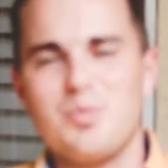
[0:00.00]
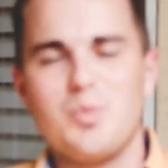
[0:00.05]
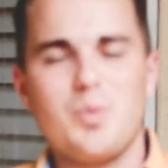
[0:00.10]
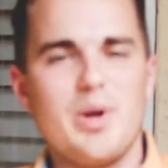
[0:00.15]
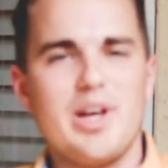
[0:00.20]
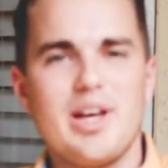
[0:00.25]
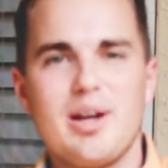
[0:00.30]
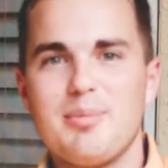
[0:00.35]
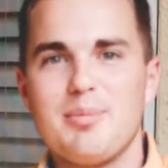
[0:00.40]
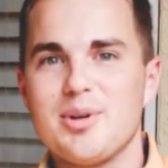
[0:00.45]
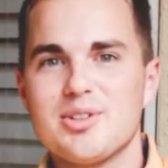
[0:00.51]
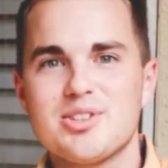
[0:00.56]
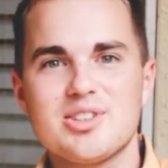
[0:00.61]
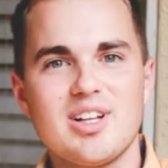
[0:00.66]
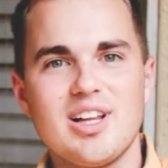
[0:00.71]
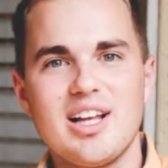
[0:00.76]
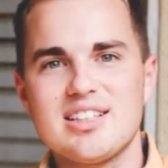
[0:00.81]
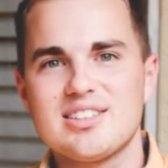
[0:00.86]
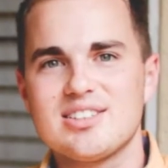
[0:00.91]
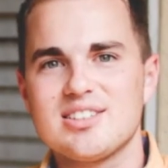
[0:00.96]
We had a bunch of
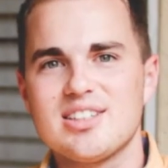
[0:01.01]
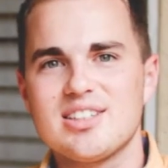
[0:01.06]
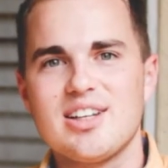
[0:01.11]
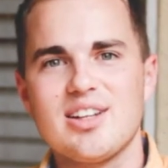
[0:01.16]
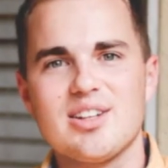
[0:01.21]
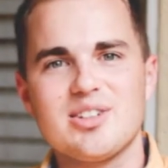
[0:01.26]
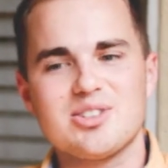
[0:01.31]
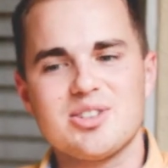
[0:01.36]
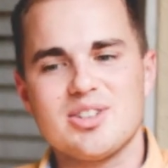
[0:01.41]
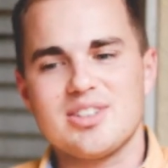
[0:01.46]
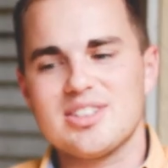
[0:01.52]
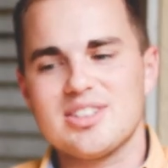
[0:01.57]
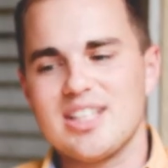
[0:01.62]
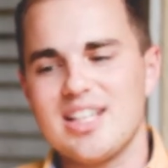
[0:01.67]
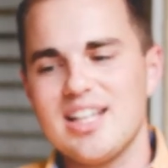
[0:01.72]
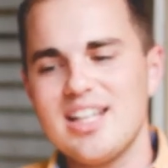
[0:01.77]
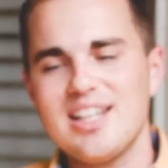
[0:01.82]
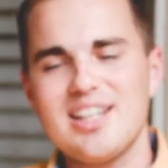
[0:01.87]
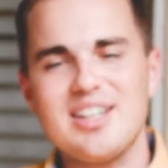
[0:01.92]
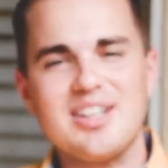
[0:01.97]
classes together, so I said,
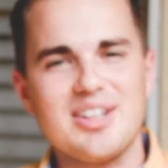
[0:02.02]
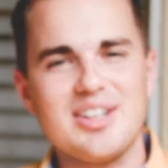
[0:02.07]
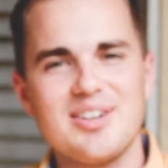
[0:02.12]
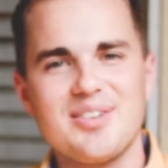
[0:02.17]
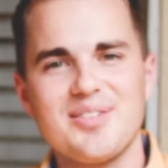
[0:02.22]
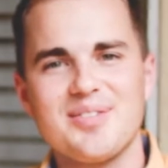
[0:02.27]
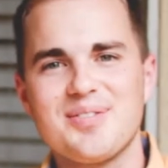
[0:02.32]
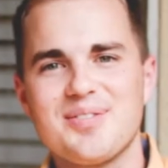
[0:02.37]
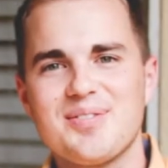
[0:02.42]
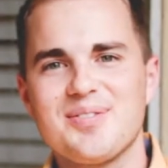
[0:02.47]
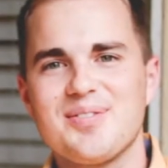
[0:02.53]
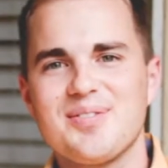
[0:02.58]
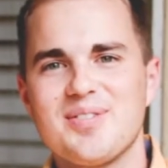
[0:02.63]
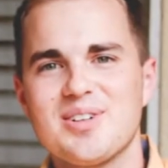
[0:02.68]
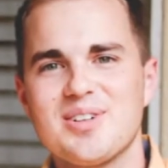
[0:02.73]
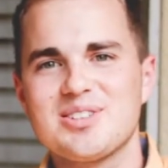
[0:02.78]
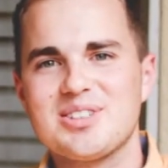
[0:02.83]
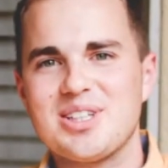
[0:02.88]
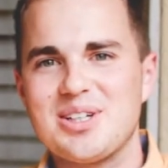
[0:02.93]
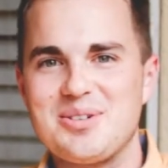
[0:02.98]
hey, you know,
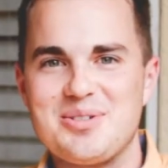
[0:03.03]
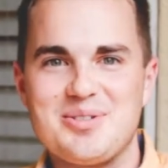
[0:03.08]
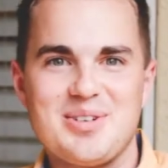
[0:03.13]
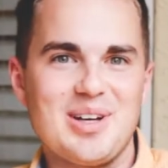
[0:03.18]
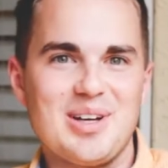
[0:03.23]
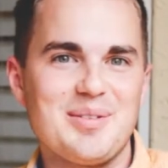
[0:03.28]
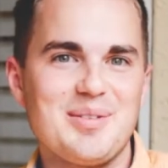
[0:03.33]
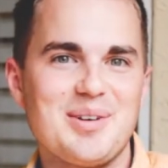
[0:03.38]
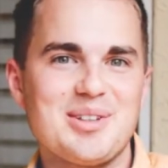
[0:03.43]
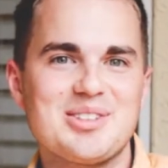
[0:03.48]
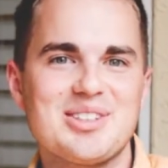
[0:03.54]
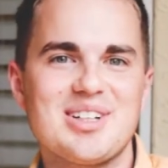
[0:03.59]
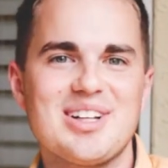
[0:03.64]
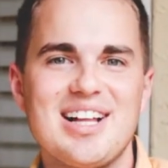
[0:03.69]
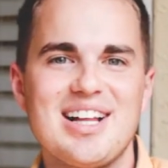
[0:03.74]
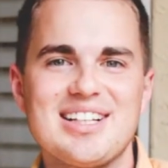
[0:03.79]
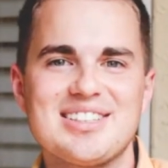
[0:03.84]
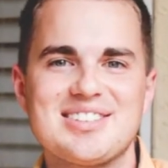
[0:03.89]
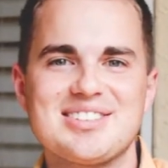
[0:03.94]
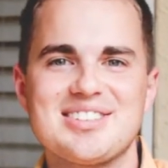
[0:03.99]
looks like we've got a bunch of
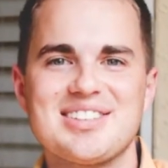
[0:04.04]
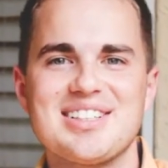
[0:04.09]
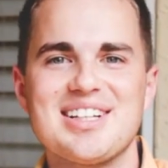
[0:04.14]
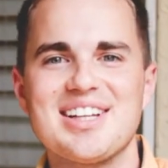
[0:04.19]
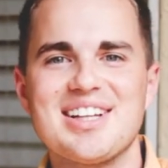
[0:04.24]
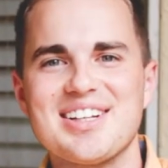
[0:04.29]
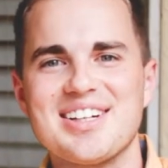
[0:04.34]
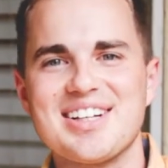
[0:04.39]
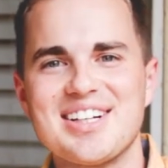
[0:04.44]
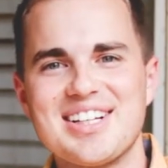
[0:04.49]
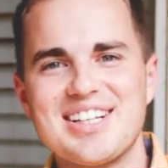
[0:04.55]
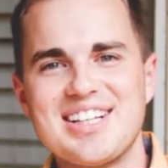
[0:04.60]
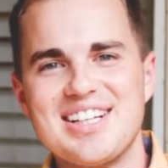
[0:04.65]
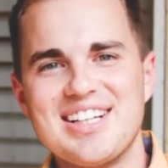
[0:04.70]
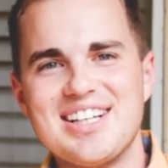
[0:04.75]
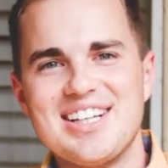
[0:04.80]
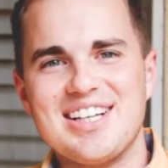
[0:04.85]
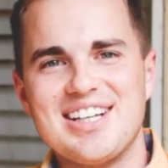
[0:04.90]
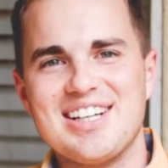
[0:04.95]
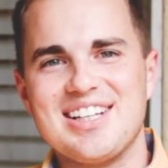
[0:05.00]
classes together.
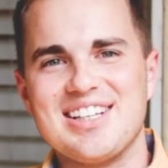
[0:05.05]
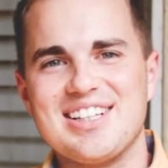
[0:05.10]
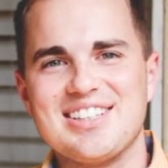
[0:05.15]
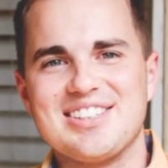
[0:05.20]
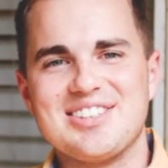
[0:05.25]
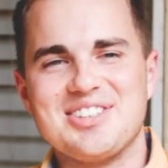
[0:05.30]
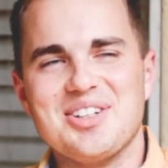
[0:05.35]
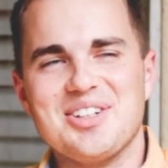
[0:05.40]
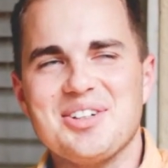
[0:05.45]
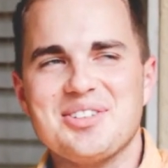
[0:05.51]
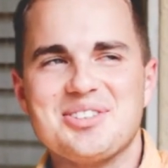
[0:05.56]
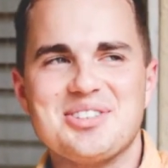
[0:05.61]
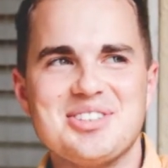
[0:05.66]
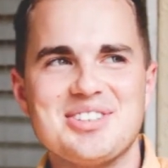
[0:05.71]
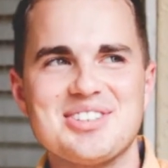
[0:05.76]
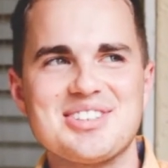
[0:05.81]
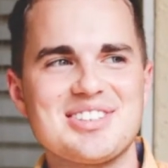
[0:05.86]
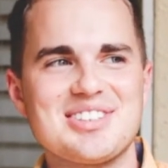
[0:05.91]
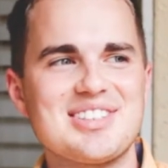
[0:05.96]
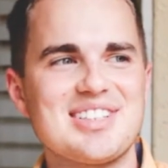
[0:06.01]
And, you know, she
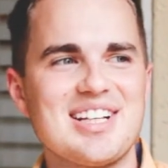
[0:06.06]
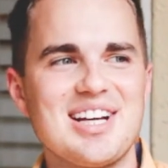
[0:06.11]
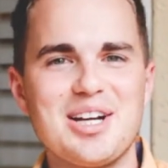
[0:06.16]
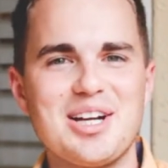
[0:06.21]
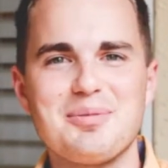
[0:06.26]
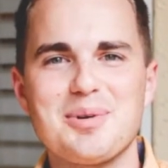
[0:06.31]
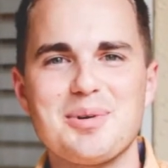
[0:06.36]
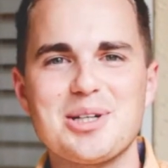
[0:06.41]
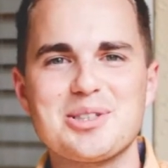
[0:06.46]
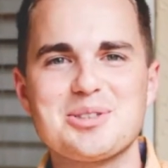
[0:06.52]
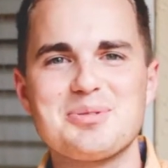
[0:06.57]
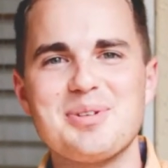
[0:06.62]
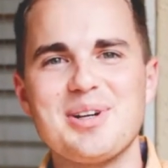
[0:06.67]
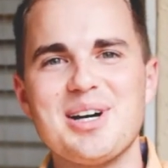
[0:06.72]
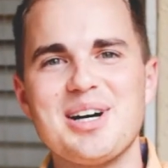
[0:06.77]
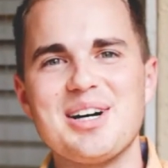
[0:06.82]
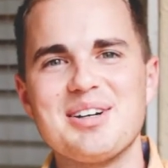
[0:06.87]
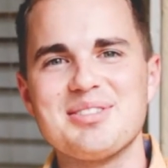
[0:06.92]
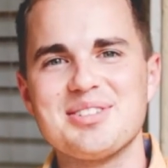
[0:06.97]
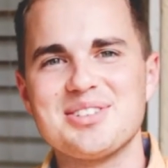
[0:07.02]
just kind of brushed me
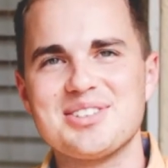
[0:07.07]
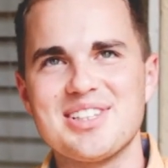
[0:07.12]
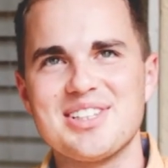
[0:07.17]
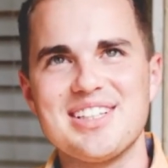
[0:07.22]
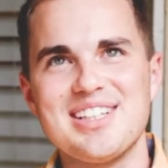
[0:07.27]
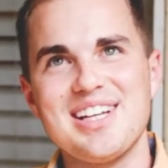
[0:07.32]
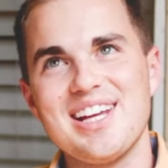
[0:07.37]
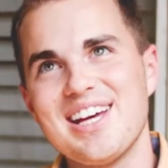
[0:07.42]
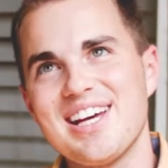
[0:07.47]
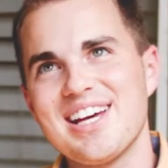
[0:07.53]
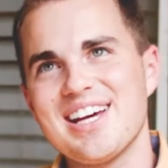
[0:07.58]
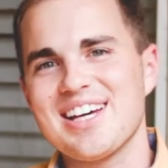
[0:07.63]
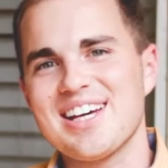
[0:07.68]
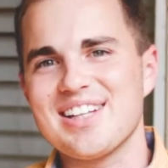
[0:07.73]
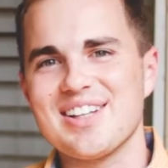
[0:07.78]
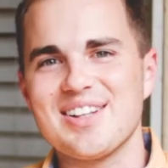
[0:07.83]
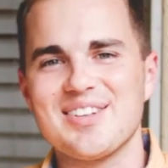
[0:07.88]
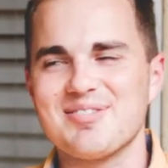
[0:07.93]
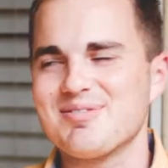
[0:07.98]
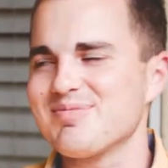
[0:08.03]
off and said, yeah,
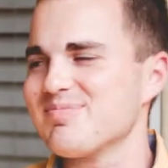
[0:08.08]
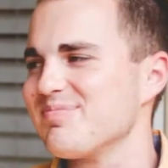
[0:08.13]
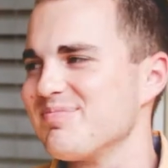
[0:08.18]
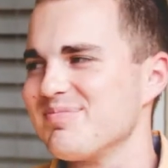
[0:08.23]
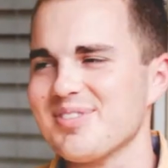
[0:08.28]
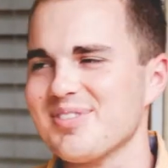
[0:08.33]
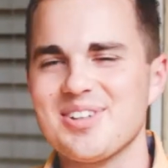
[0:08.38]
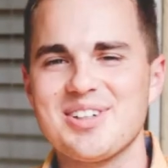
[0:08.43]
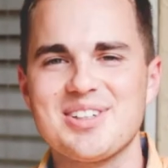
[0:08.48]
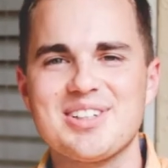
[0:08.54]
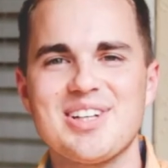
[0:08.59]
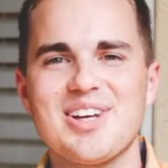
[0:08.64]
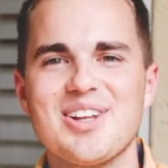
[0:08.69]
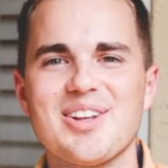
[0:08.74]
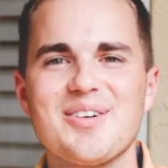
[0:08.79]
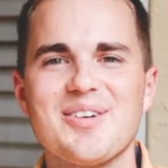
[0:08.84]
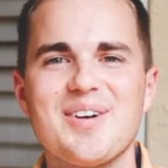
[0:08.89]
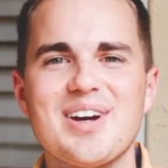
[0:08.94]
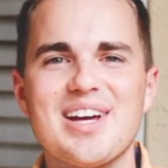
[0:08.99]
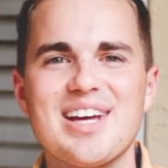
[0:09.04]
and looked the
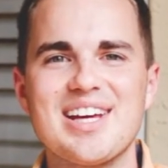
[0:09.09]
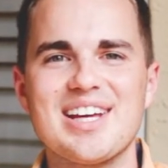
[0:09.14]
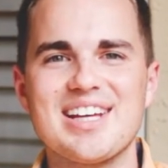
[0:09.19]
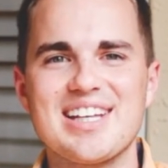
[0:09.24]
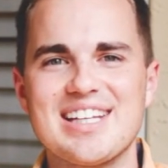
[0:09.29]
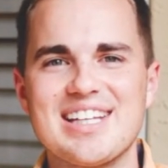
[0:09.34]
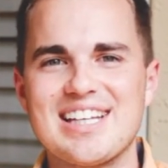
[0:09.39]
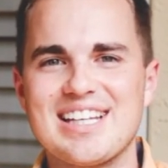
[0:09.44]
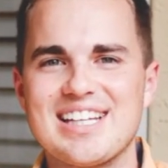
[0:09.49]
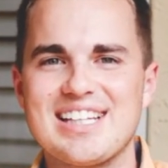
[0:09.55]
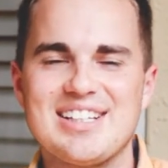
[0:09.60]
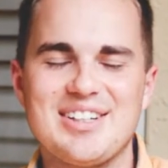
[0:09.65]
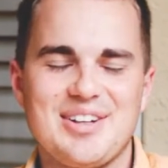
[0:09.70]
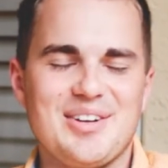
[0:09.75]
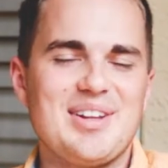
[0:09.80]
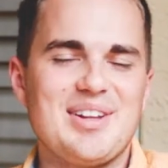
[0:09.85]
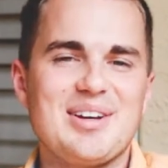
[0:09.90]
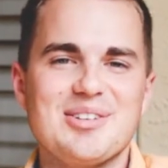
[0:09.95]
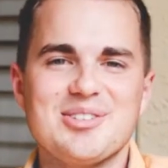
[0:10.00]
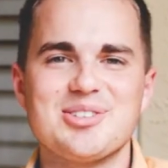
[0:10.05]
other way. You
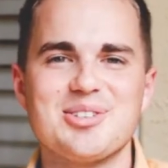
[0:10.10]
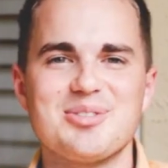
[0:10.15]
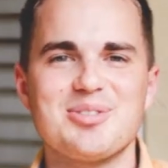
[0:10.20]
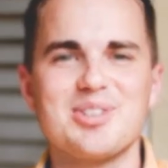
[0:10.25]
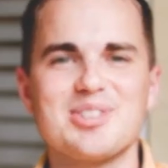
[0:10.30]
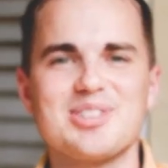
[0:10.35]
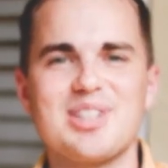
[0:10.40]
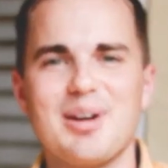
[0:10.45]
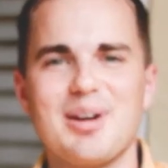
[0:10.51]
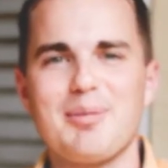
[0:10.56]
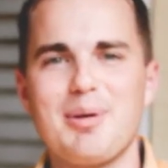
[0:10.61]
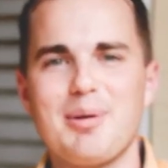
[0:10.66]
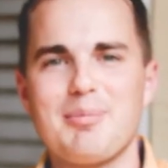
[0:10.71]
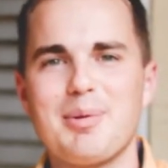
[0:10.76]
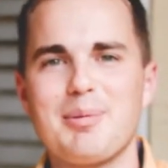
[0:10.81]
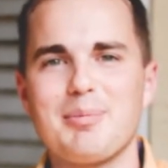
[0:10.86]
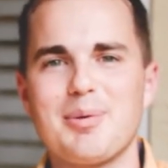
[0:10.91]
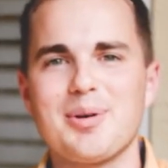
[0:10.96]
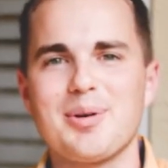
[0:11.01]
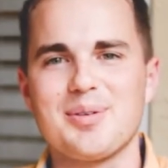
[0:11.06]
know, that was the first time I
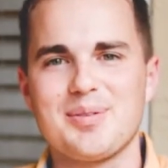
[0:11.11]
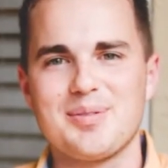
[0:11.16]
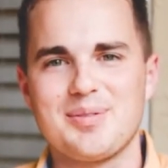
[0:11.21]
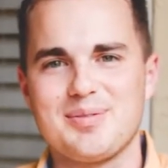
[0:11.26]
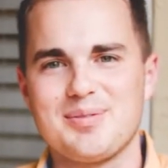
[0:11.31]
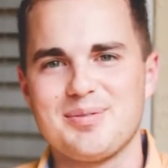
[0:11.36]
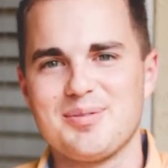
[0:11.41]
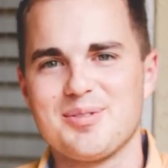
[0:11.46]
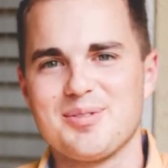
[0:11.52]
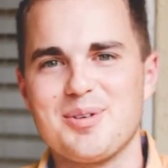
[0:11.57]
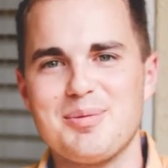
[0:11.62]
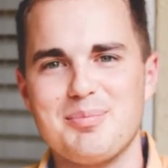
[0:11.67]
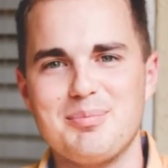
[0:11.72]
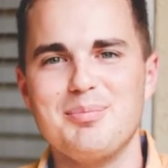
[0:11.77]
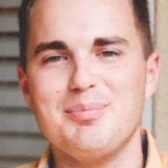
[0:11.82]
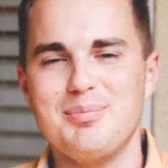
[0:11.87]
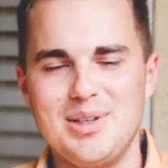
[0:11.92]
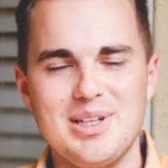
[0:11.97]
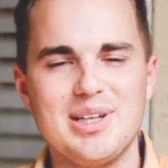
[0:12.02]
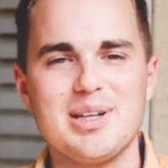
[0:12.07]
remember
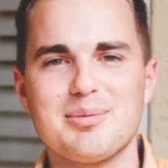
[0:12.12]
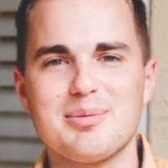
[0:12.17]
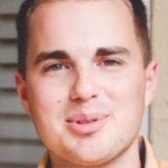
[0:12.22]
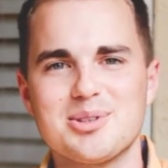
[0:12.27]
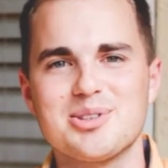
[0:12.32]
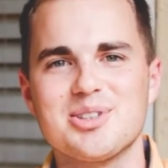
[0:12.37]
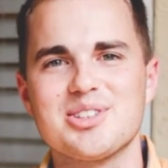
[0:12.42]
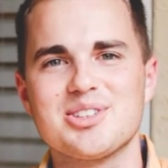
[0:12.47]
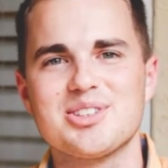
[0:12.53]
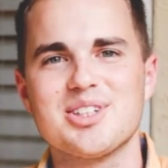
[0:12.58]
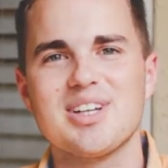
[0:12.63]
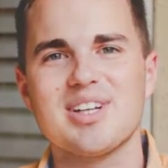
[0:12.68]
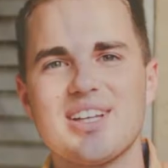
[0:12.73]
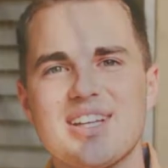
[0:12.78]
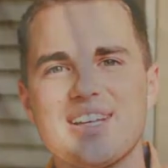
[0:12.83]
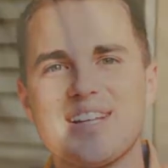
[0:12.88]
meeting Patricia.